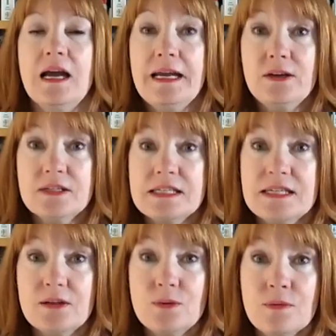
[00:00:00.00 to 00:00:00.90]
Hi, good to
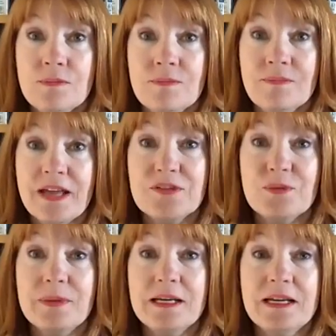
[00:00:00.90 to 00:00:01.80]
see you. Thanks
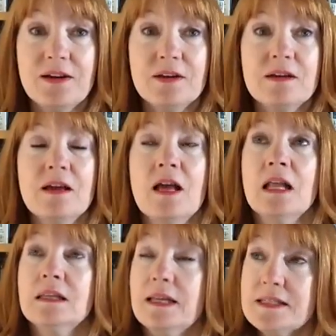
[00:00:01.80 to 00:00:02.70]
for being here.
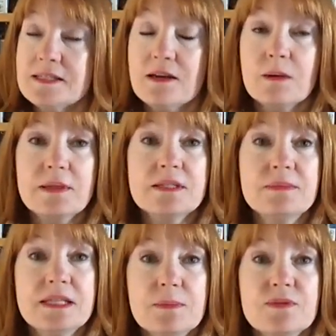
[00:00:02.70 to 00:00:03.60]
Let's talk about
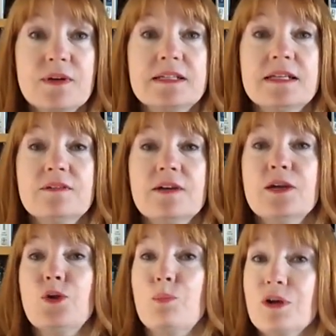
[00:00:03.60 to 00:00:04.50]
some tips for
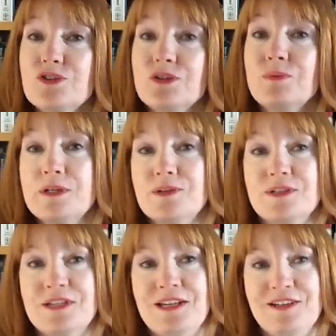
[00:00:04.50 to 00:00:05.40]
identifying your project
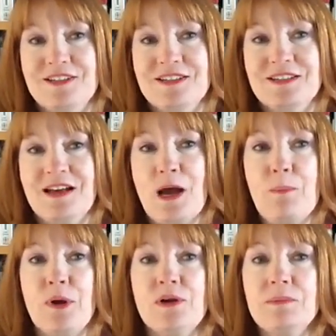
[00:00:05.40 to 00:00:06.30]
resource needs.
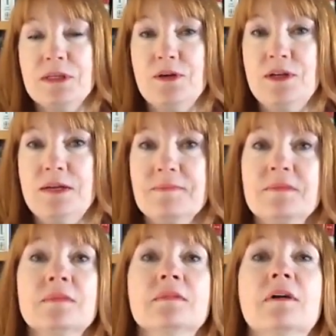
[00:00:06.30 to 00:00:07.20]
I'm Margaret Maloney.
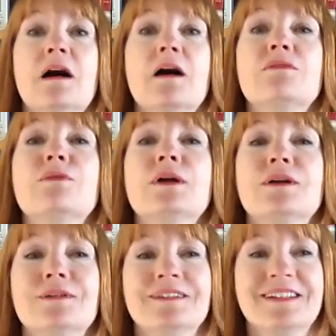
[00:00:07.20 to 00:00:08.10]
Off we
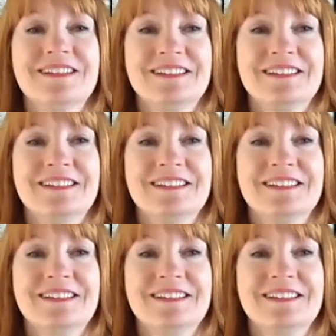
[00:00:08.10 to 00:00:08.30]
go.